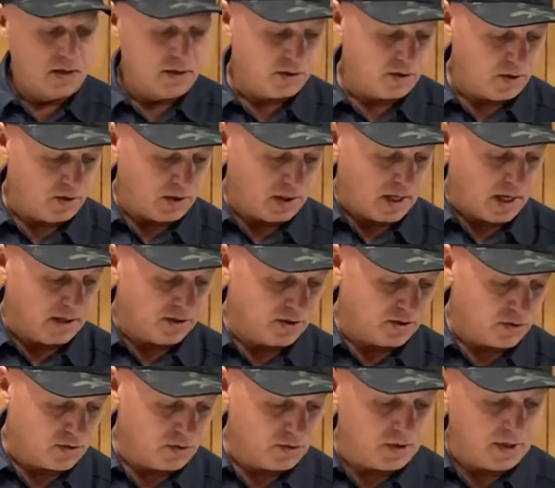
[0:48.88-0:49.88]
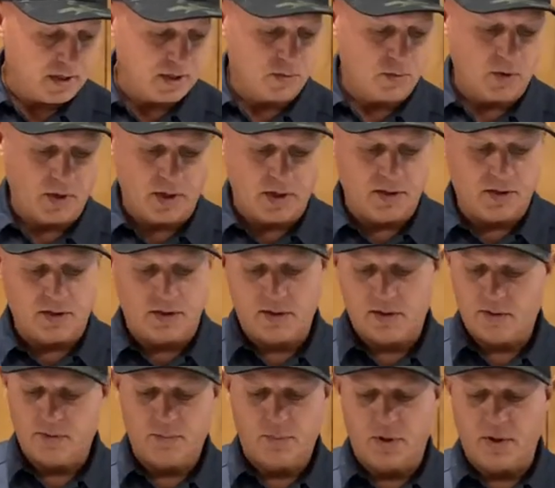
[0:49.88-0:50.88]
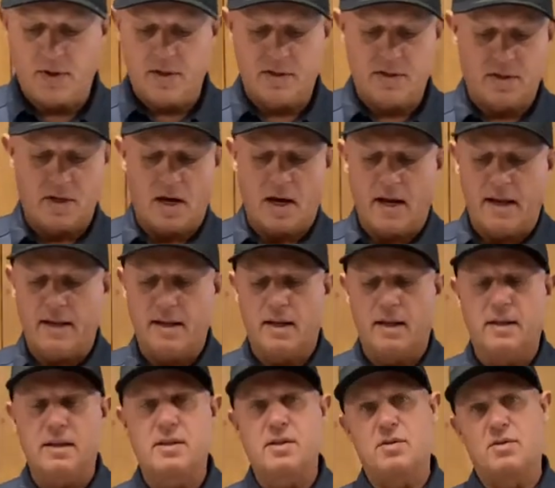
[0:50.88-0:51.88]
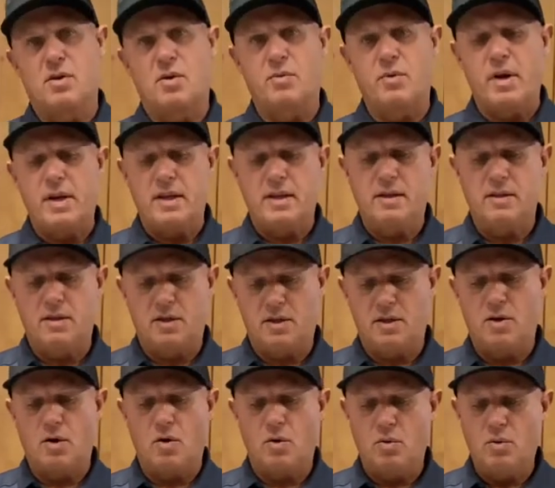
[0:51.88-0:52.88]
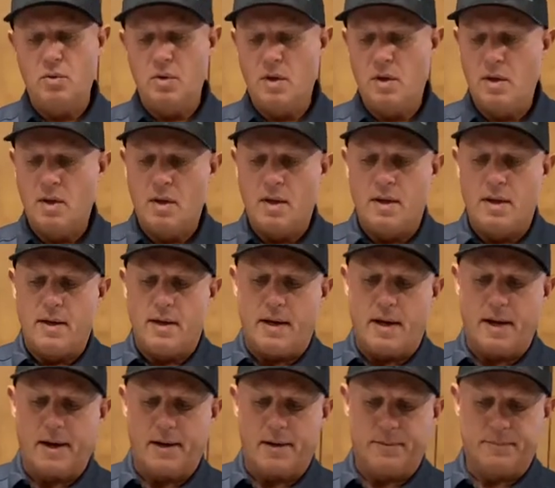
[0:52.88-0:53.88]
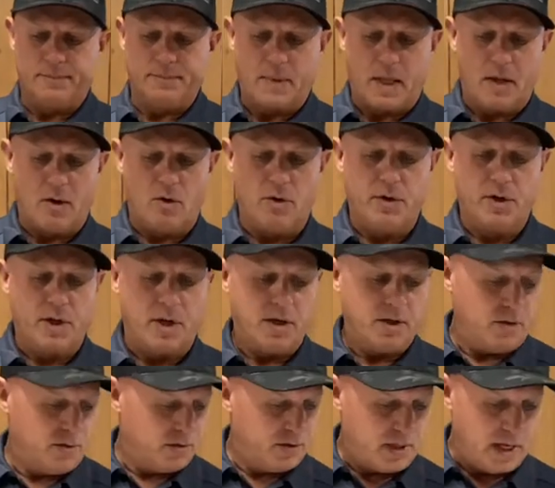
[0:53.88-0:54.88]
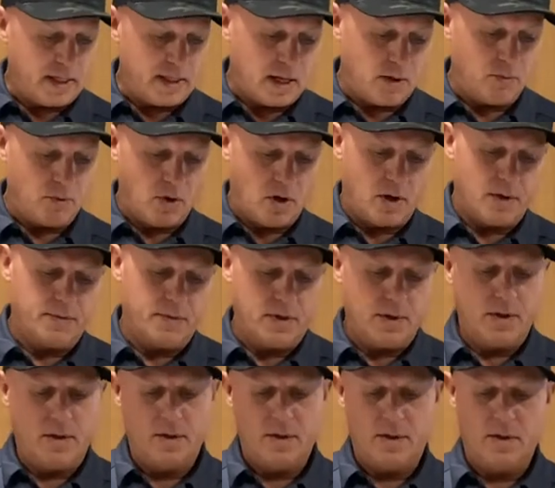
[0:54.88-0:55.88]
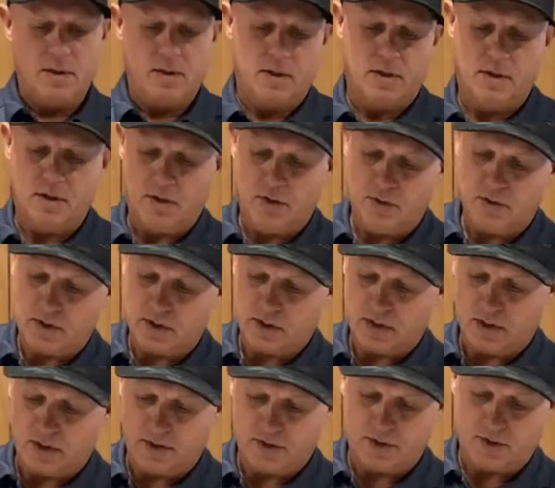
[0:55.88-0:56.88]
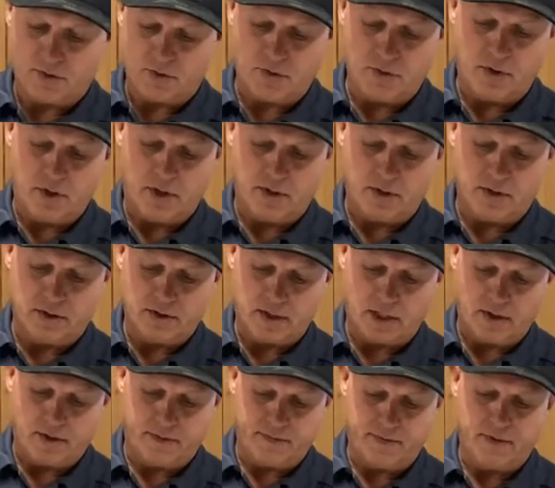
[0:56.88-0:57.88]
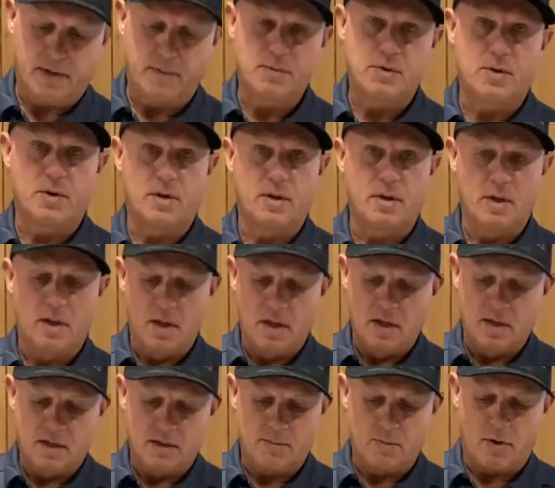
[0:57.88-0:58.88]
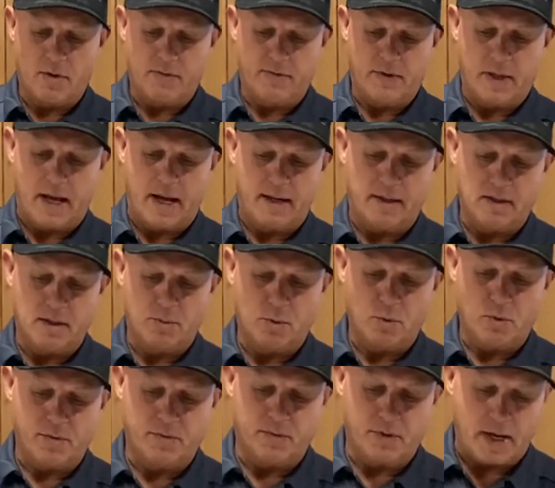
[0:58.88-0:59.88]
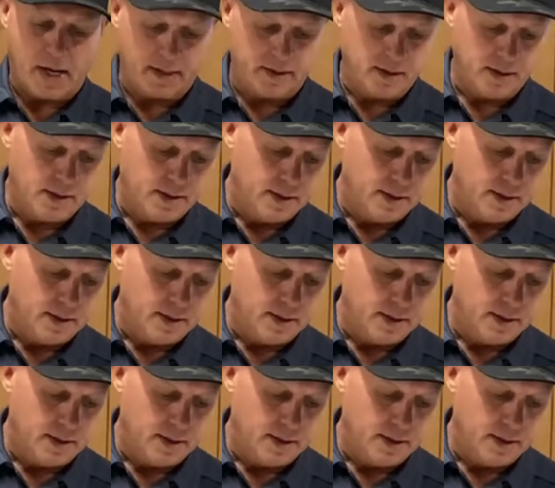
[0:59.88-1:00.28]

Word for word: So you can unscrew this one and just put it aside and this is all ready to go. Um, and all you're gonna do is take that one off, use this little screw here. It's either Phillips or a small flat, number one flat.